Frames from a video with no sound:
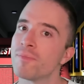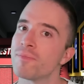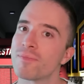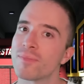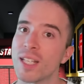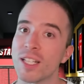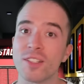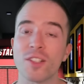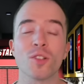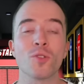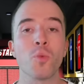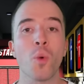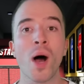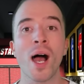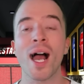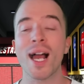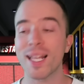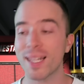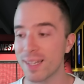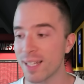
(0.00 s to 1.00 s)
This is why
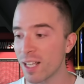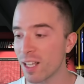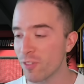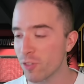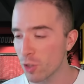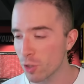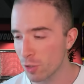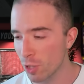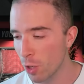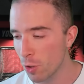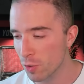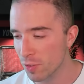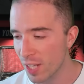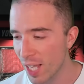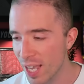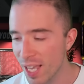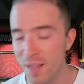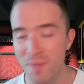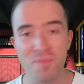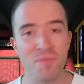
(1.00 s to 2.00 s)
I think for
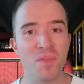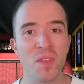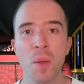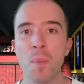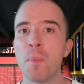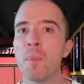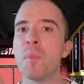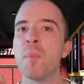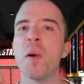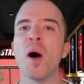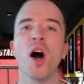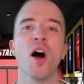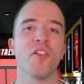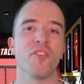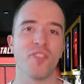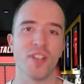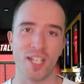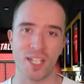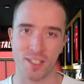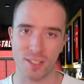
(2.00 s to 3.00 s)
Jose,
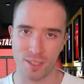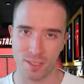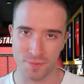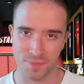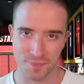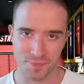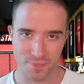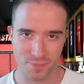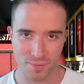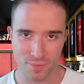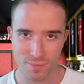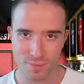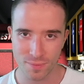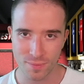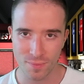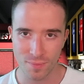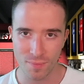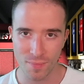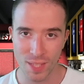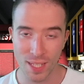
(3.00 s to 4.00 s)
perfect.
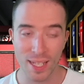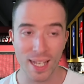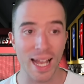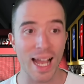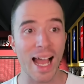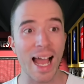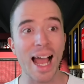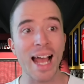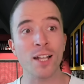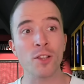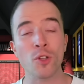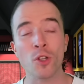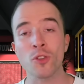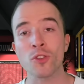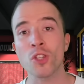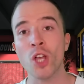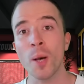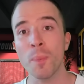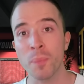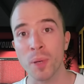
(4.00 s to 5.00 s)
And on
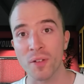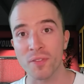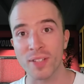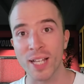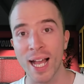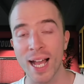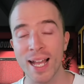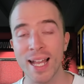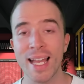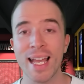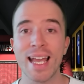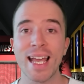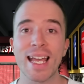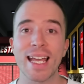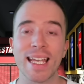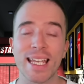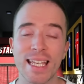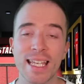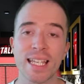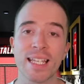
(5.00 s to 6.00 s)
top of that,
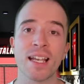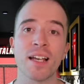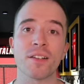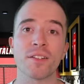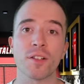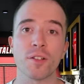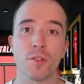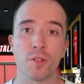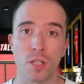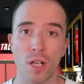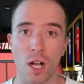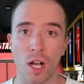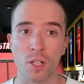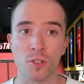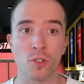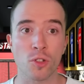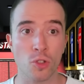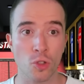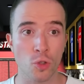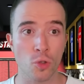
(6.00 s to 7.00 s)
he gets a
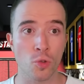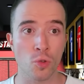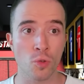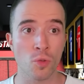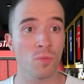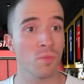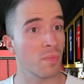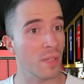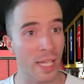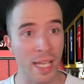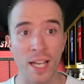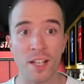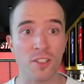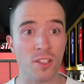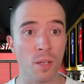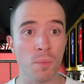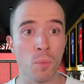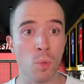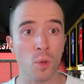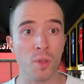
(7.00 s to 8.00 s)
chance to get
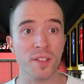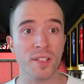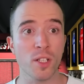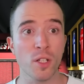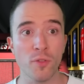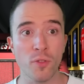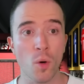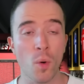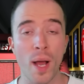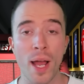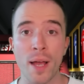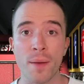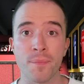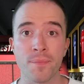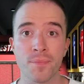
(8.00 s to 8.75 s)
some more silverware.